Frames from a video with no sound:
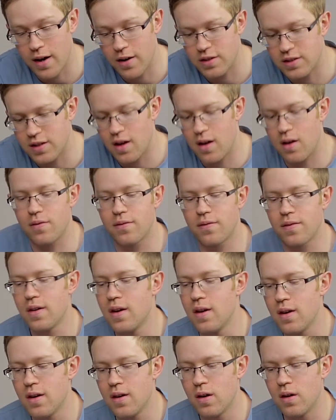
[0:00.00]
yourself.
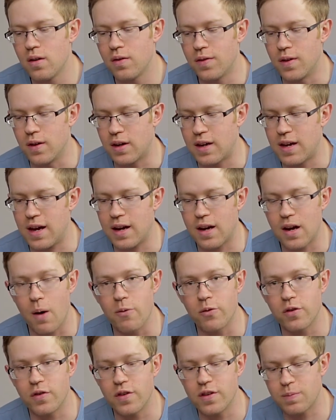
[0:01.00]
The kit
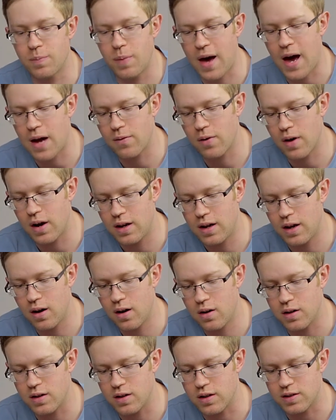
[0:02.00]
comes with this pad right
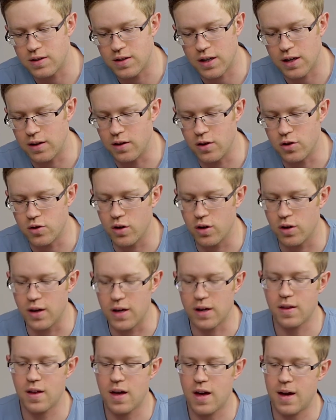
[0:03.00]
here. You just stick it in the drill
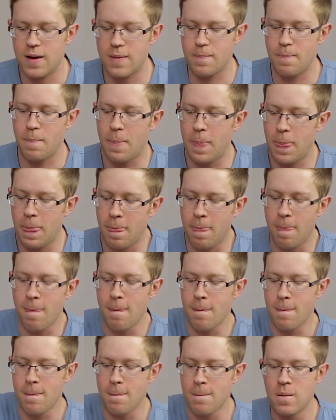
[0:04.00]
like that,
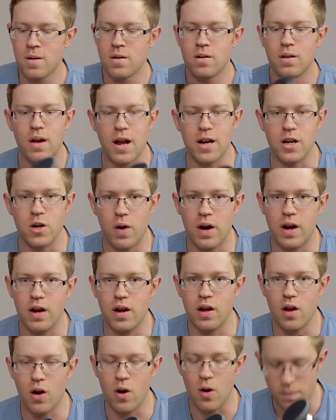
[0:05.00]
and you're ready
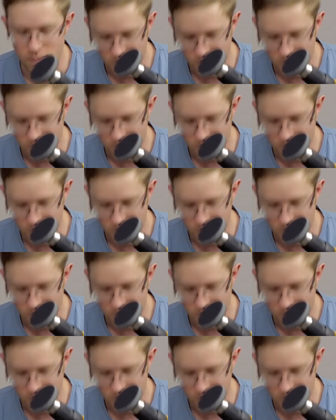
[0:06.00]
to go.